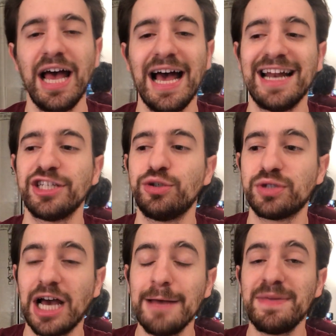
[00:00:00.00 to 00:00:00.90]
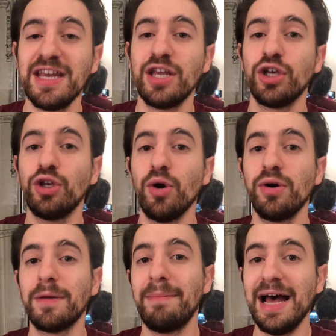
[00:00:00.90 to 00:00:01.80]
And as you type in
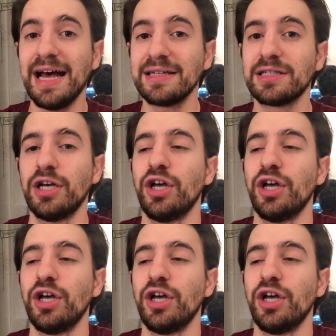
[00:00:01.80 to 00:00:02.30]
yoga mat,